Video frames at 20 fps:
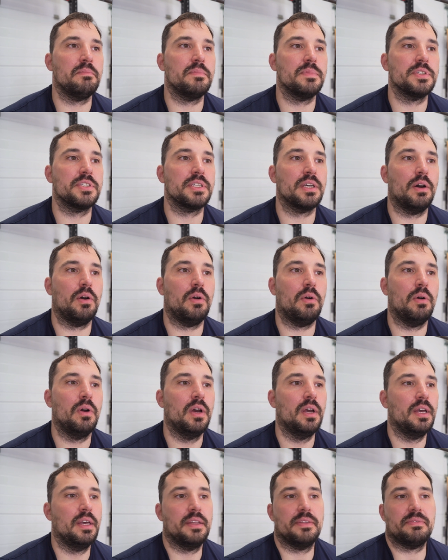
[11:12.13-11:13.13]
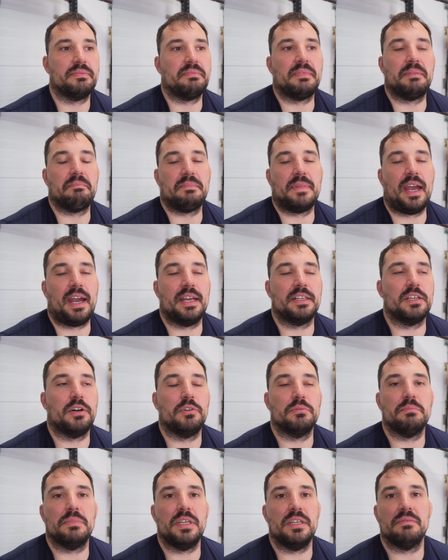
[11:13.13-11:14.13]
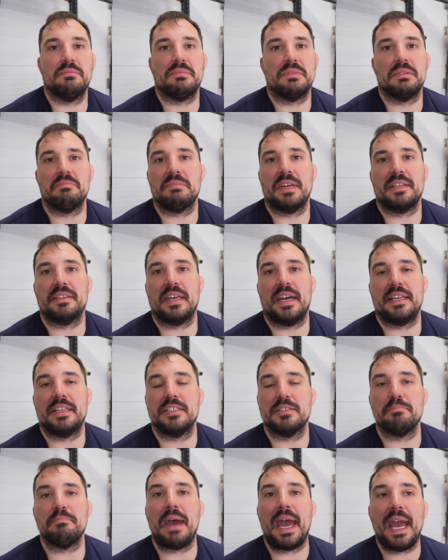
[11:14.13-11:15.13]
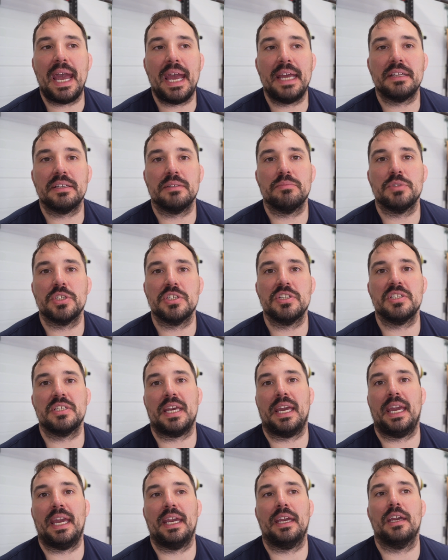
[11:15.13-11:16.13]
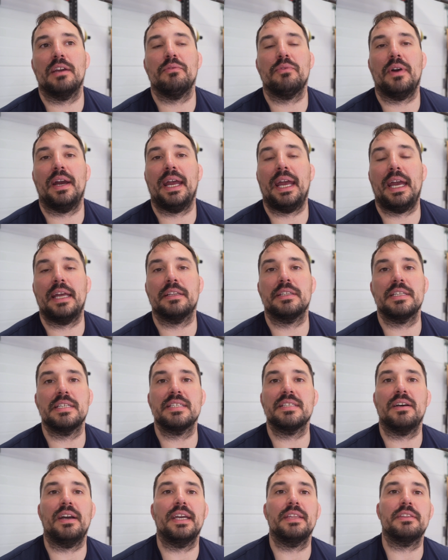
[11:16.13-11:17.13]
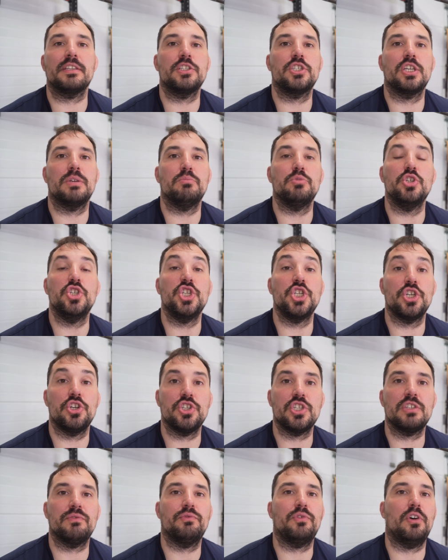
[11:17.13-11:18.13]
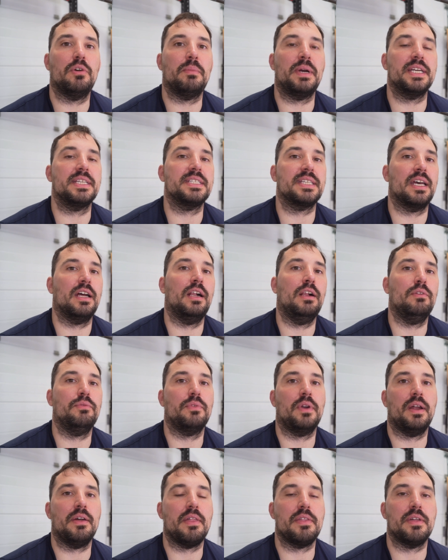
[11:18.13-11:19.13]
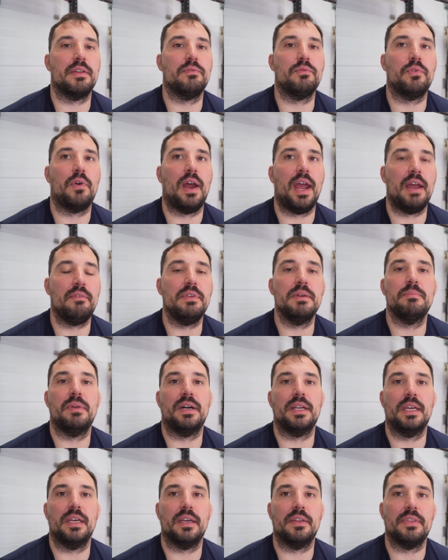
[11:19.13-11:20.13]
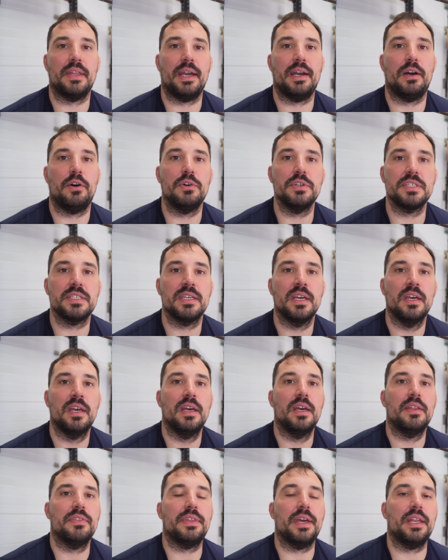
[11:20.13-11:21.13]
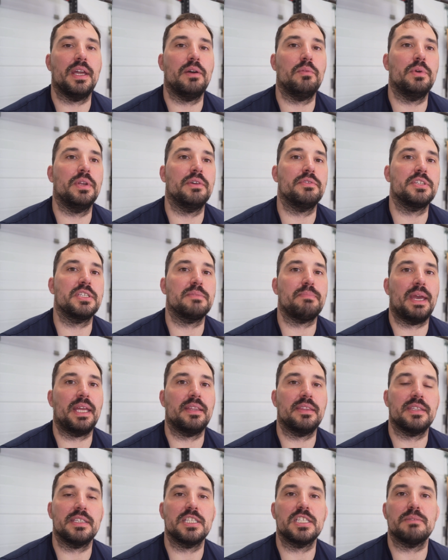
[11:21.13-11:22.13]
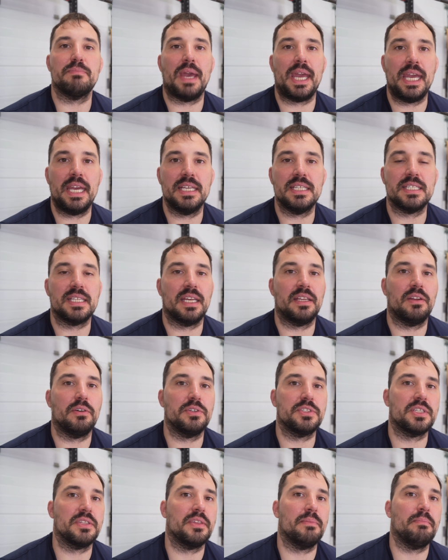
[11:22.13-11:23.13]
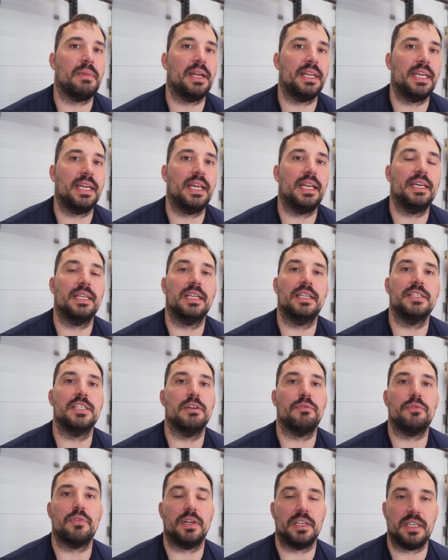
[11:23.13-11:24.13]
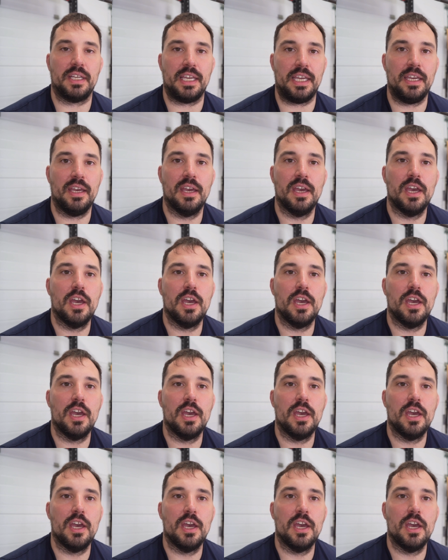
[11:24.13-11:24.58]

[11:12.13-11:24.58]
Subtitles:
So I don't mean that that is bad. I'm just saying if I had designed the gym just for myself rather than for everybody in the house, then I would have spent the space and also the money a little differently.